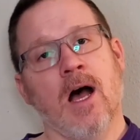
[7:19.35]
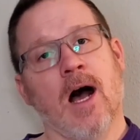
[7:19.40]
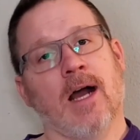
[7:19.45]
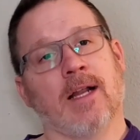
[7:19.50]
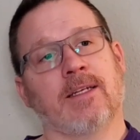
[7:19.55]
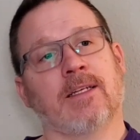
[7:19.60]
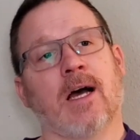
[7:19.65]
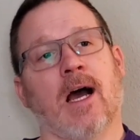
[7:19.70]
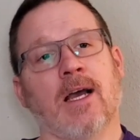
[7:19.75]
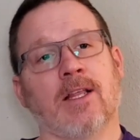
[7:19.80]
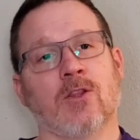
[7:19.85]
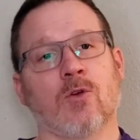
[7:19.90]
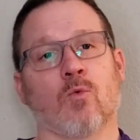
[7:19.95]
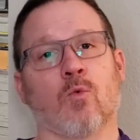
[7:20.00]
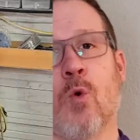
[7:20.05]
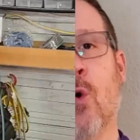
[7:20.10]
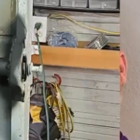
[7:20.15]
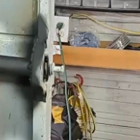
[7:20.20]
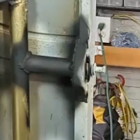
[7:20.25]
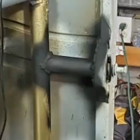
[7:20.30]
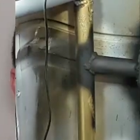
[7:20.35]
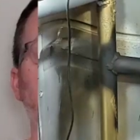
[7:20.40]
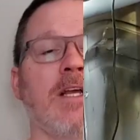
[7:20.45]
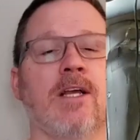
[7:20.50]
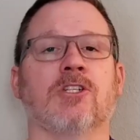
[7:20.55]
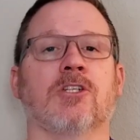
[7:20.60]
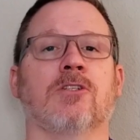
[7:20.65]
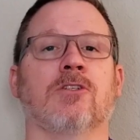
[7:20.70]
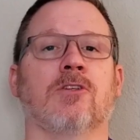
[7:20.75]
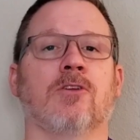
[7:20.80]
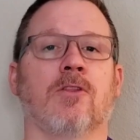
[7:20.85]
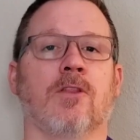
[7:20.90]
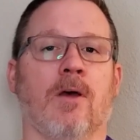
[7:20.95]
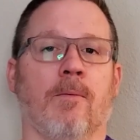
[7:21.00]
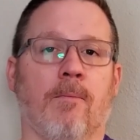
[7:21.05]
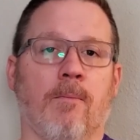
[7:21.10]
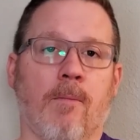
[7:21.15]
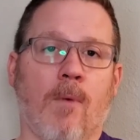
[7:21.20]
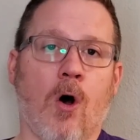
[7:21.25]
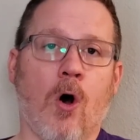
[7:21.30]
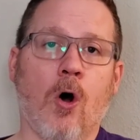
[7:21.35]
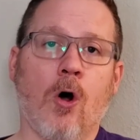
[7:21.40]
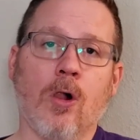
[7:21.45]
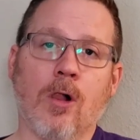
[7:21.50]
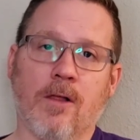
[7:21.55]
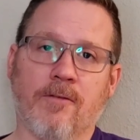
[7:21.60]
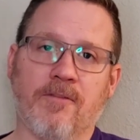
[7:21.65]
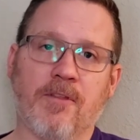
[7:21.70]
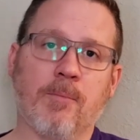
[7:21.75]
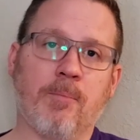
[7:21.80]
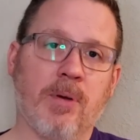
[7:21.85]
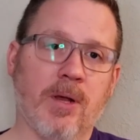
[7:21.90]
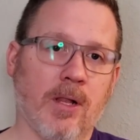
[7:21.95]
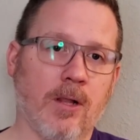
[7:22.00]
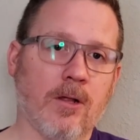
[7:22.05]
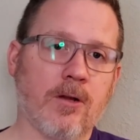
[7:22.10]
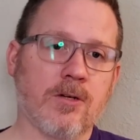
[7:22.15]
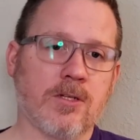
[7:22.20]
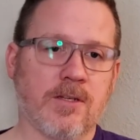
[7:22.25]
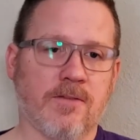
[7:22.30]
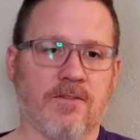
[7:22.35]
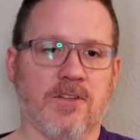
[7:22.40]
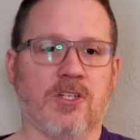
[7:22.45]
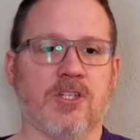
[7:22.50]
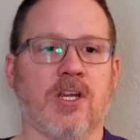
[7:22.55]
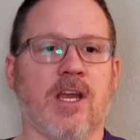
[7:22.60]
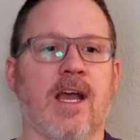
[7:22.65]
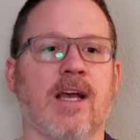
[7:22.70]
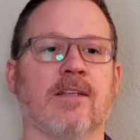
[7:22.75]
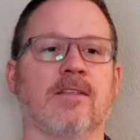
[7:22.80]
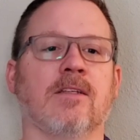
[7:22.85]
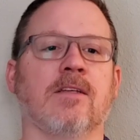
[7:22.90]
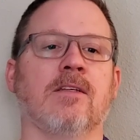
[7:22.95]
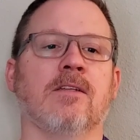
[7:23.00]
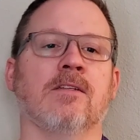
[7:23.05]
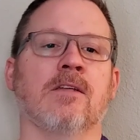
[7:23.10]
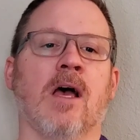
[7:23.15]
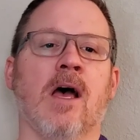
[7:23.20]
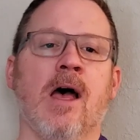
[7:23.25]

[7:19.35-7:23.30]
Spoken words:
I tied the roll cage into all of the pillars of the chassis